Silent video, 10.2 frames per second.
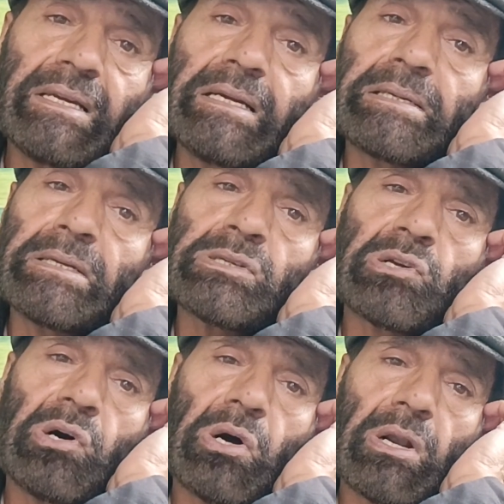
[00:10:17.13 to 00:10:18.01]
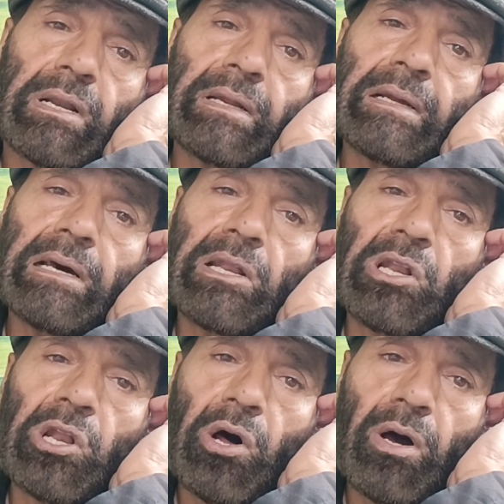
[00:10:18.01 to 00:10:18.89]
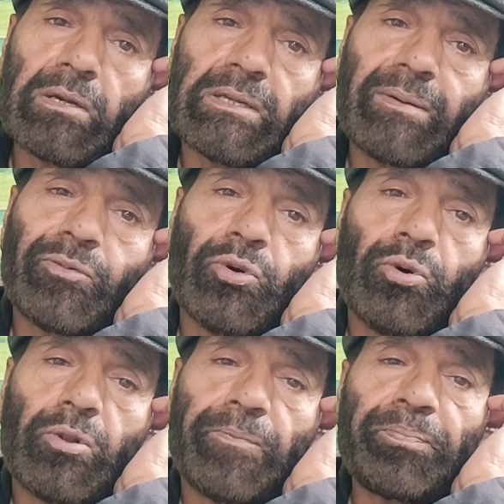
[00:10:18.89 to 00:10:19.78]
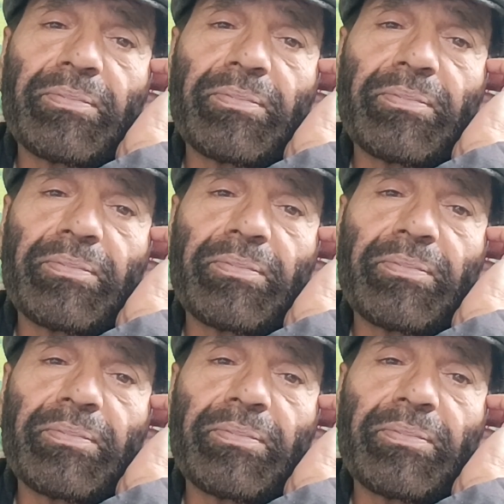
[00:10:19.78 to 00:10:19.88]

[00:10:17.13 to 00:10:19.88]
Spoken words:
it is called a long term goal.